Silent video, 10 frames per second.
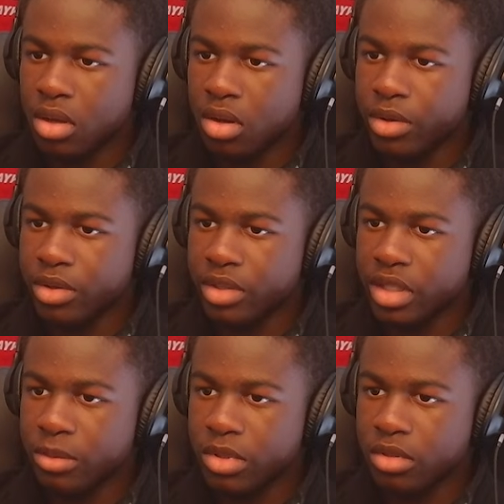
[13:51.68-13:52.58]
oh, your
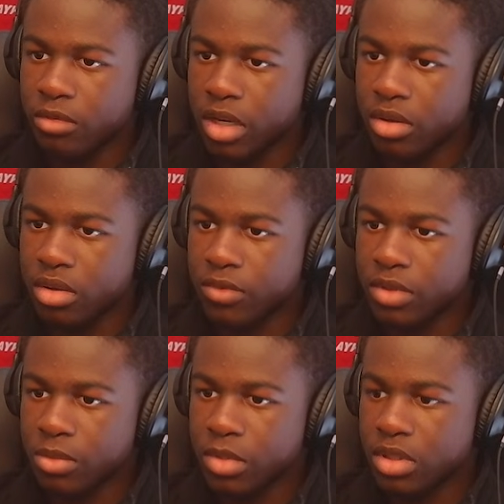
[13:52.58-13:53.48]
skip is your right hook for
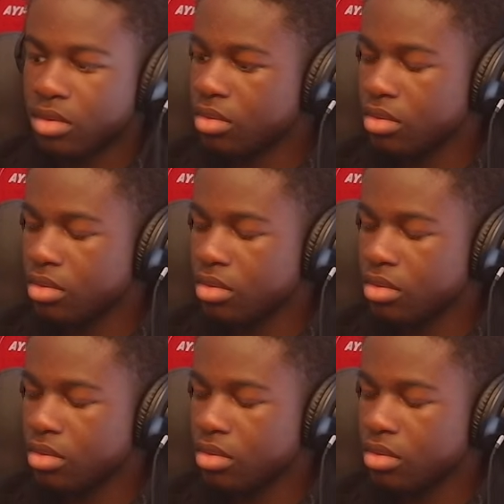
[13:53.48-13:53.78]
some reason.